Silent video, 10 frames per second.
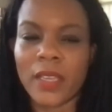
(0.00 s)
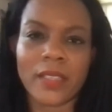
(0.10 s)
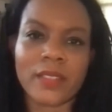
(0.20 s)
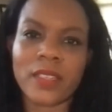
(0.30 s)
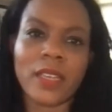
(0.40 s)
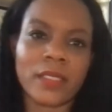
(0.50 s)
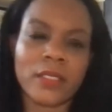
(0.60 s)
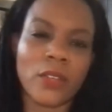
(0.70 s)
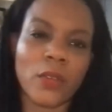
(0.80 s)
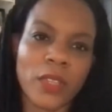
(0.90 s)
It's not,
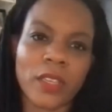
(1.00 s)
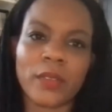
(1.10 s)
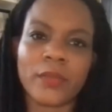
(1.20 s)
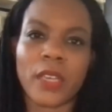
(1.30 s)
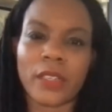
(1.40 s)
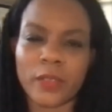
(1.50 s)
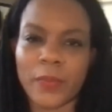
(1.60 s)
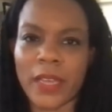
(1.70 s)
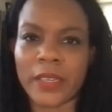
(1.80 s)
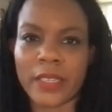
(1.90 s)
we could have talked
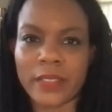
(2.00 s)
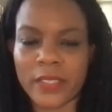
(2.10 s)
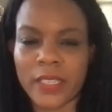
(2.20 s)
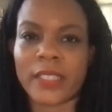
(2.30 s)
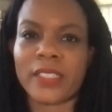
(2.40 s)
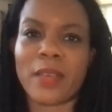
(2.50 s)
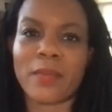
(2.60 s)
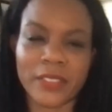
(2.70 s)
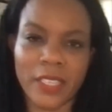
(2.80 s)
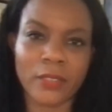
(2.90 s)
about it as an
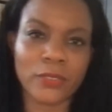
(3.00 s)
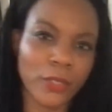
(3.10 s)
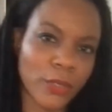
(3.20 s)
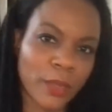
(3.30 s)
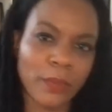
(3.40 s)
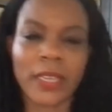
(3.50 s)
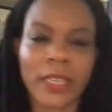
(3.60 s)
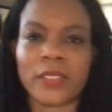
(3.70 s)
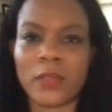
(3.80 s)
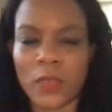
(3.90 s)
economic downturn
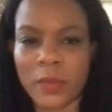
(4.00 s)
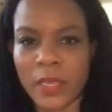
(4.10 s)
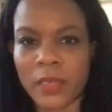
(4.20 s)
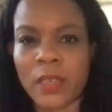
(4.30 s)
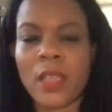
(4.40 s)
impacting women,